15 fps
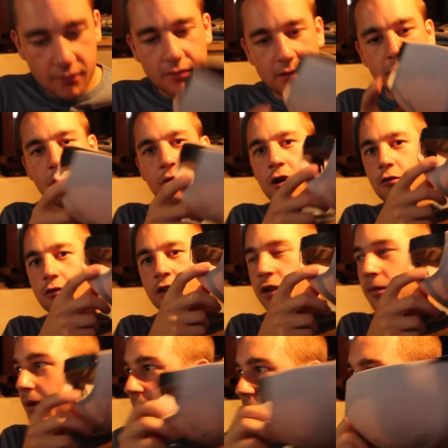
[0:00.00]
A little hole in the
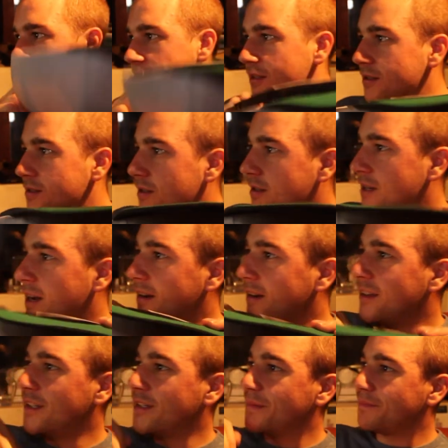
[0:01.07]
back of Steezes' hat
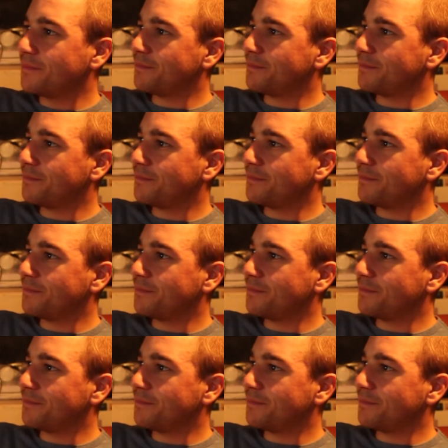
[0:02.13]
here.